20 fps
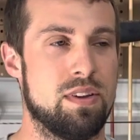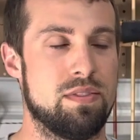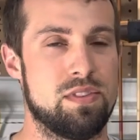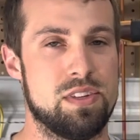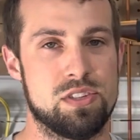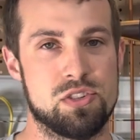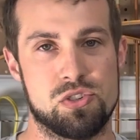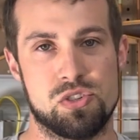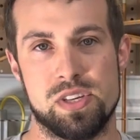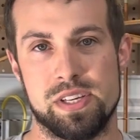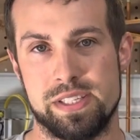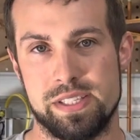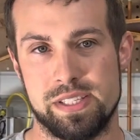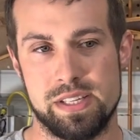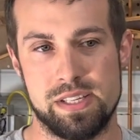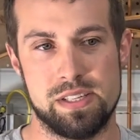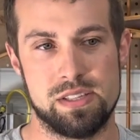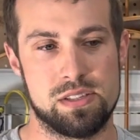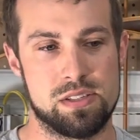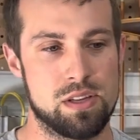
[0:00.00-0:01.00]
50s or
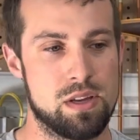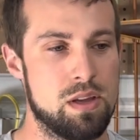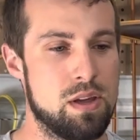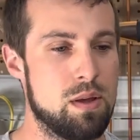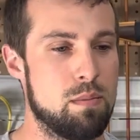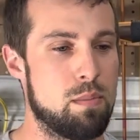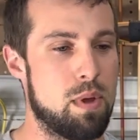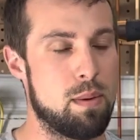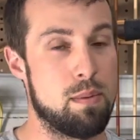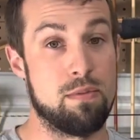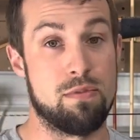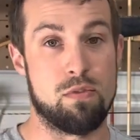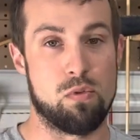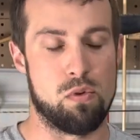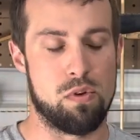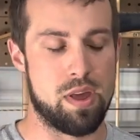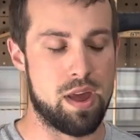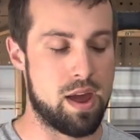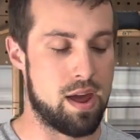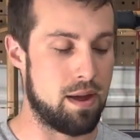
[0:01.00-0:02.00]
60s, maybe
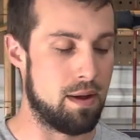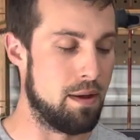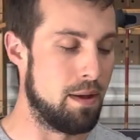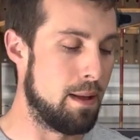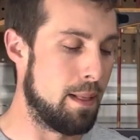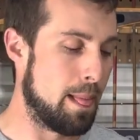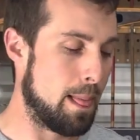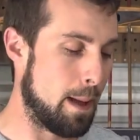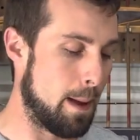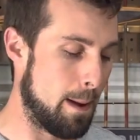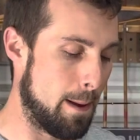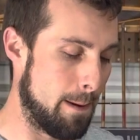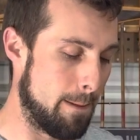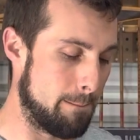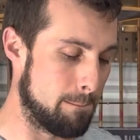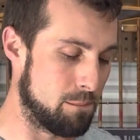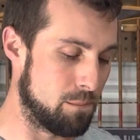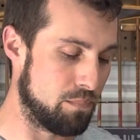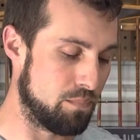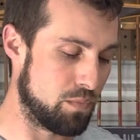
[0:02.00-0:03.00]
before that,
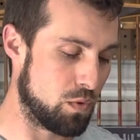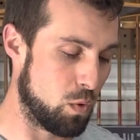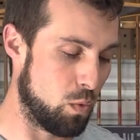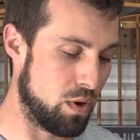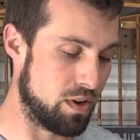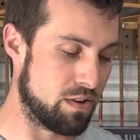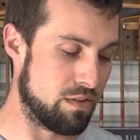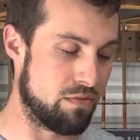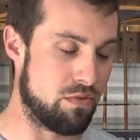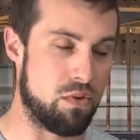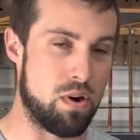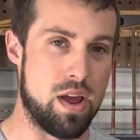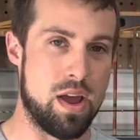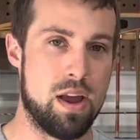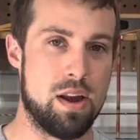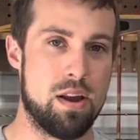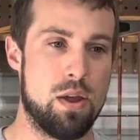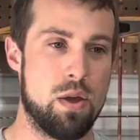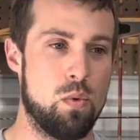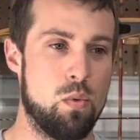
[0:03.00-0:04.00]
went to
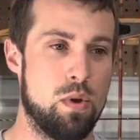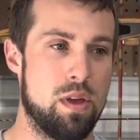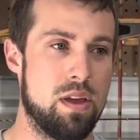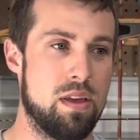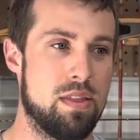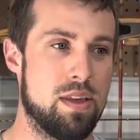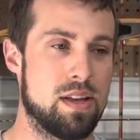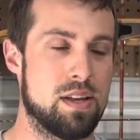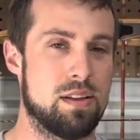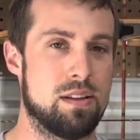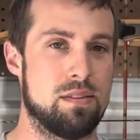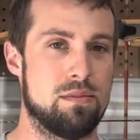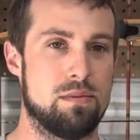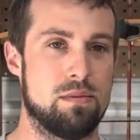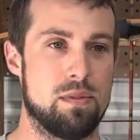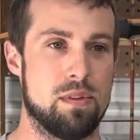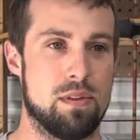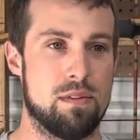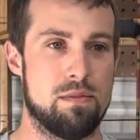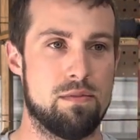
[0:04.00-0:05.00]
Fred with a
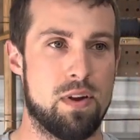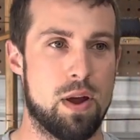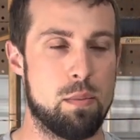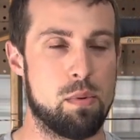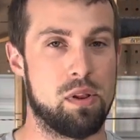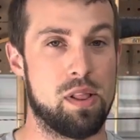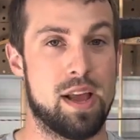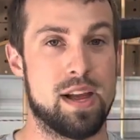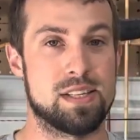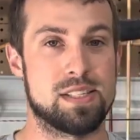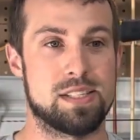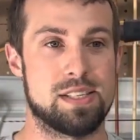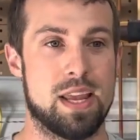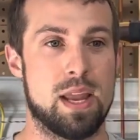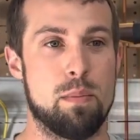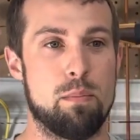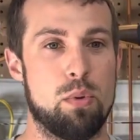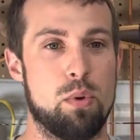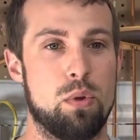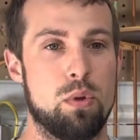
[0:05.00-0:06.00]
fiberglass
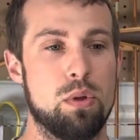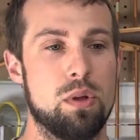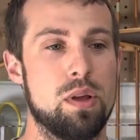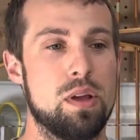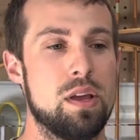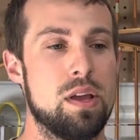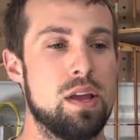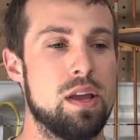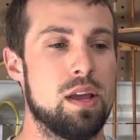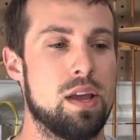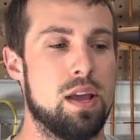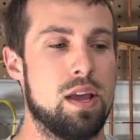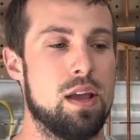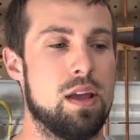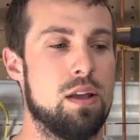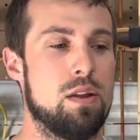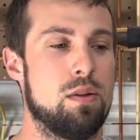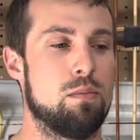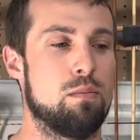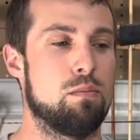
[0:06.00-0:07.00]
sample
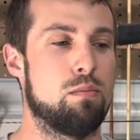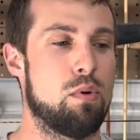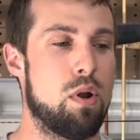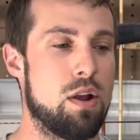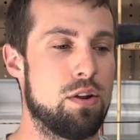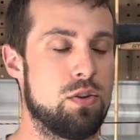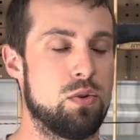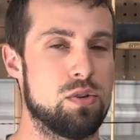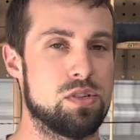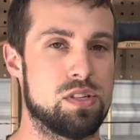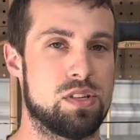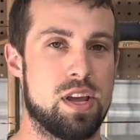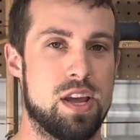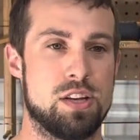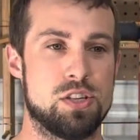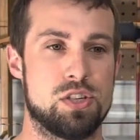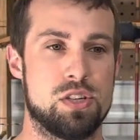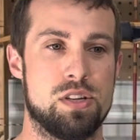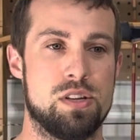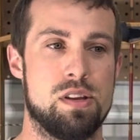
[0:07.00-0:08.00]
and brought to his
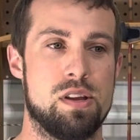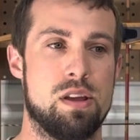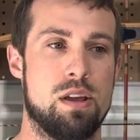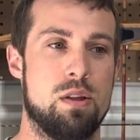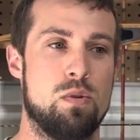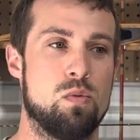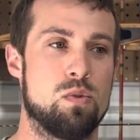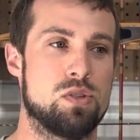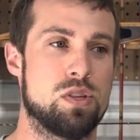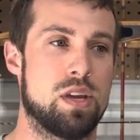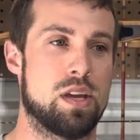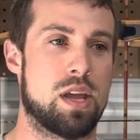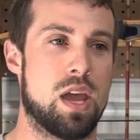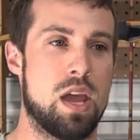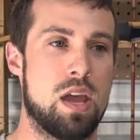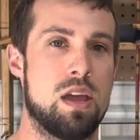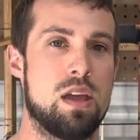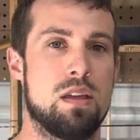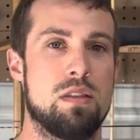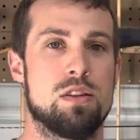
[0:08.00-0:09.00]
attention and was like,
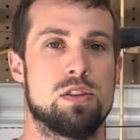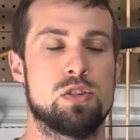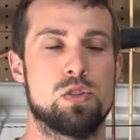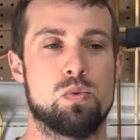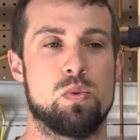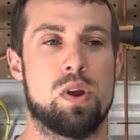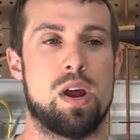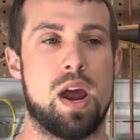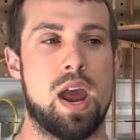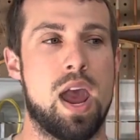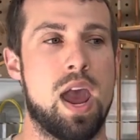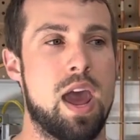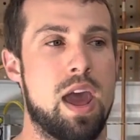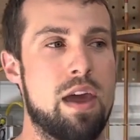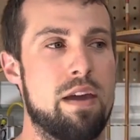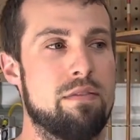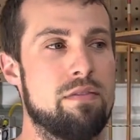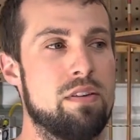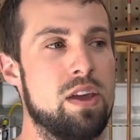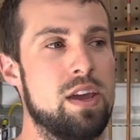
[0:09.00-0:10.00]
hey, this is what I
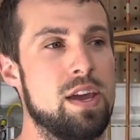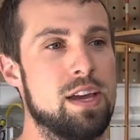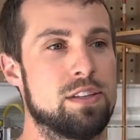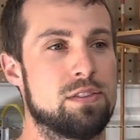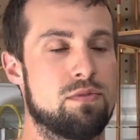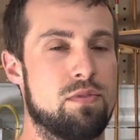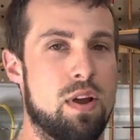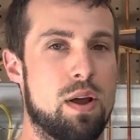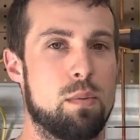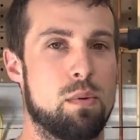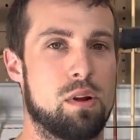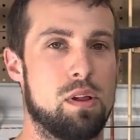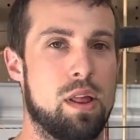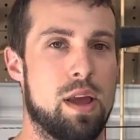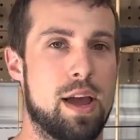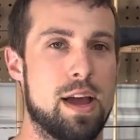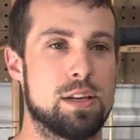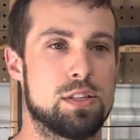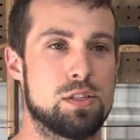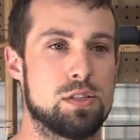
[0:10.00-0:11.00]
have. It's
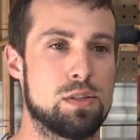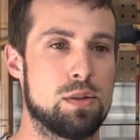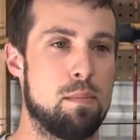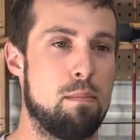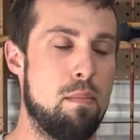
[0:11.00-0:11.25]
fiberglass